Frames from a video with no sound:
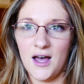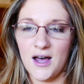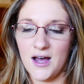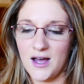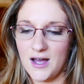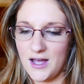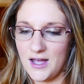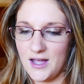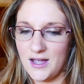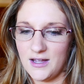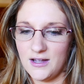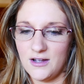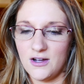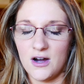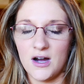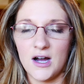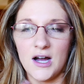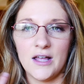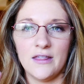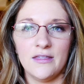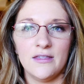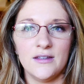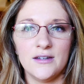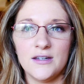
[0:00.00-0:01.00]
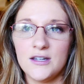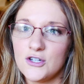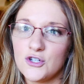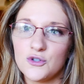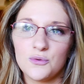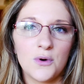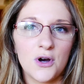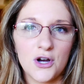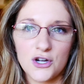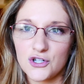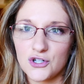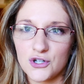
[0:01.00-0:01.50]
I got the
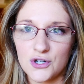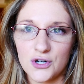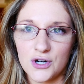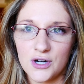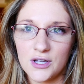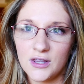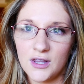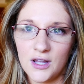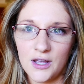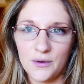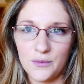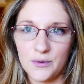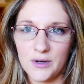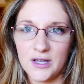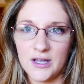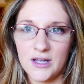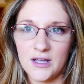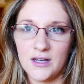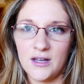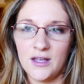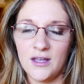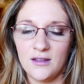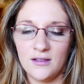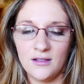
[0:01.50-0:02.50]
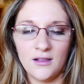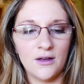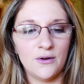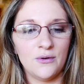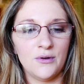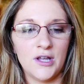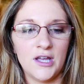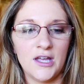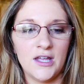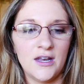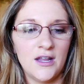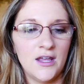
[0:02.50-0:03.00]
dishwasher unloaded and
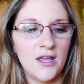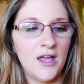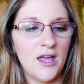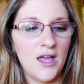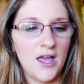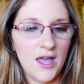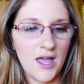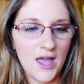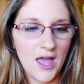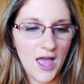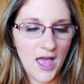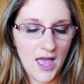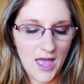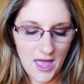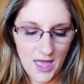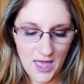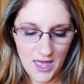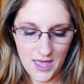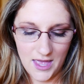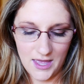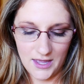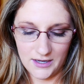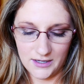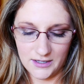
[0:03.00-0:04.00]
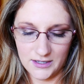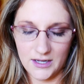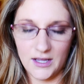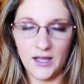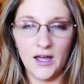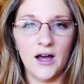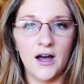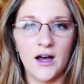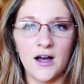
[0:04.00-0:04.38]
loaded, and